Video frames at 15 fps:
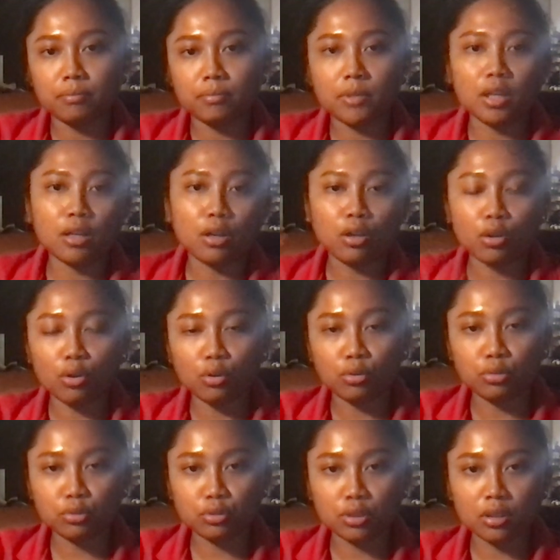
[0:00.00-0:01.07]
the
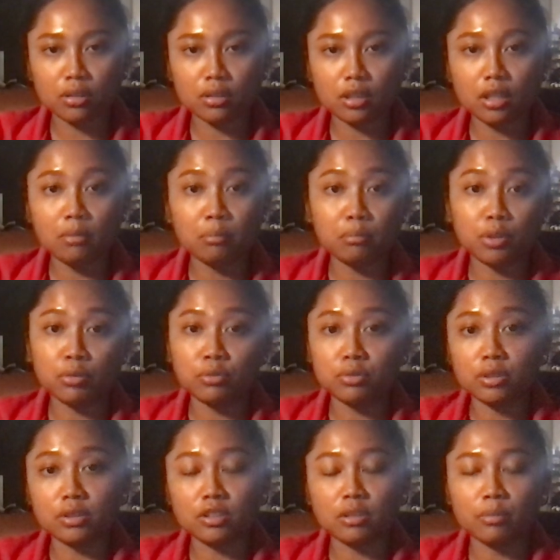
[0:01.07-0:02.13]
host immune
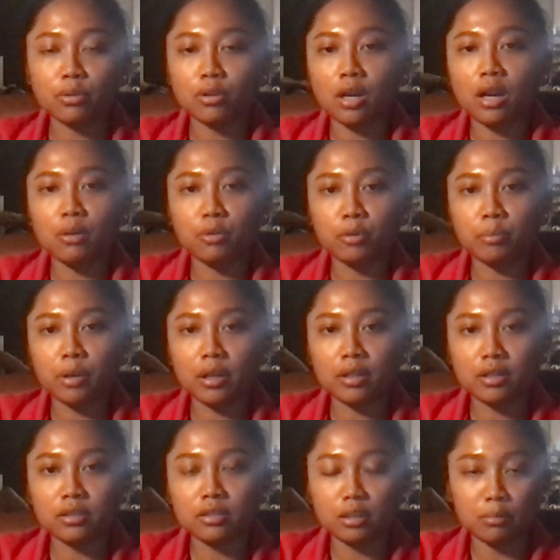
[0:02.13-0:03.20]
system or our
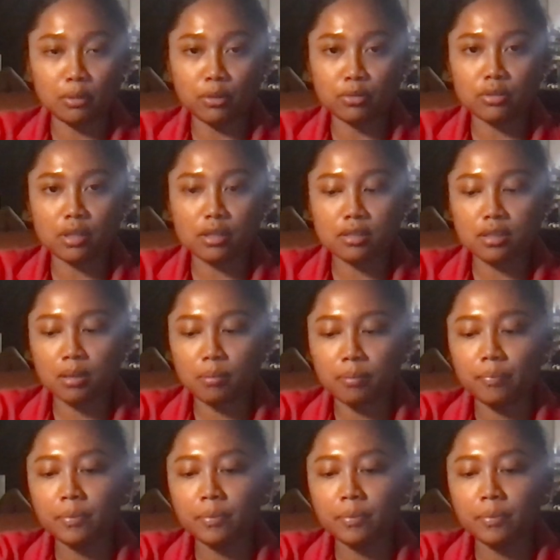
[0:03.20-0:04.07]
body's immune system.